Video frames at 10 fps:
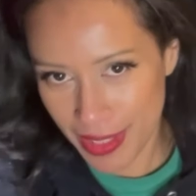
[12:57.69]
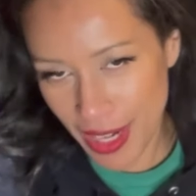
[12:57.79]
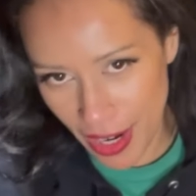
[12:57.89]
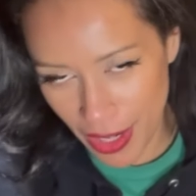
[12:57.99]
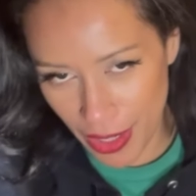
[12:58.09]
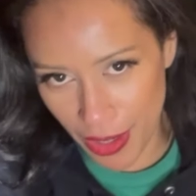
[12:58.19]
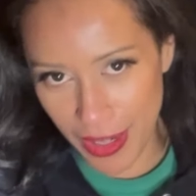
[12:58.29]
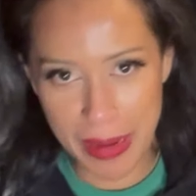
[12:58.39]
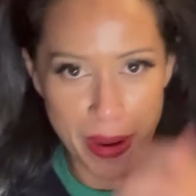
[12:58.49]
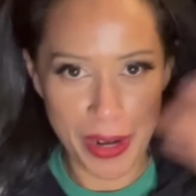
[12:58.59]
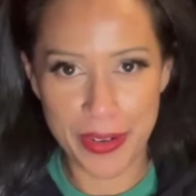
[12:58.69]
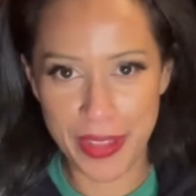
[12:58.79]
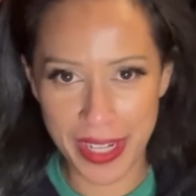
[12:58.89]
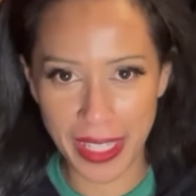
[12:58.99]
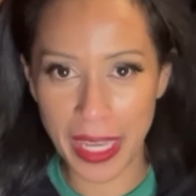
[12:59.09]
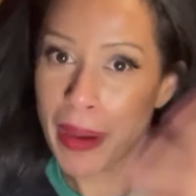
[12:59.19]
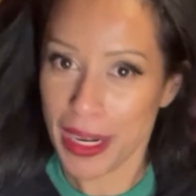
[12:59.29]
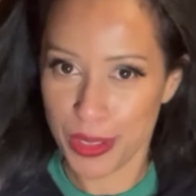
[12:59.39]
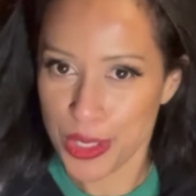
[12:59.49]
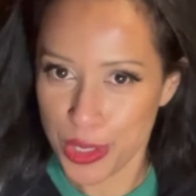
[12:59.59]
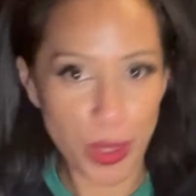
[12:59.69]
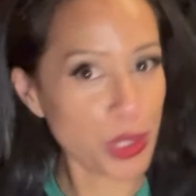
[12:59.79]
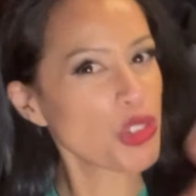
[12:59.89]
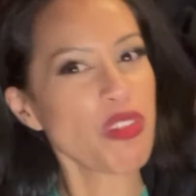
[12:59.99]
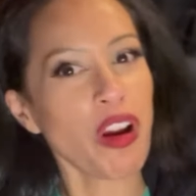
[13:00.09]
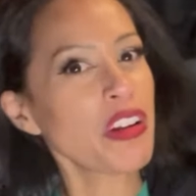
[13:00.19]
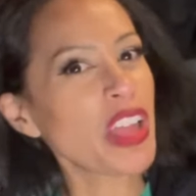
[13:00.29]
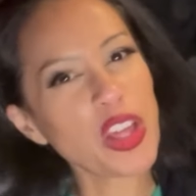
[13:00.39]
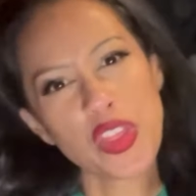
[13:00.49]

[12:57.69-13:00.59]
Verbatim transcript: Gurney better than like Patrick Stewart's, is very like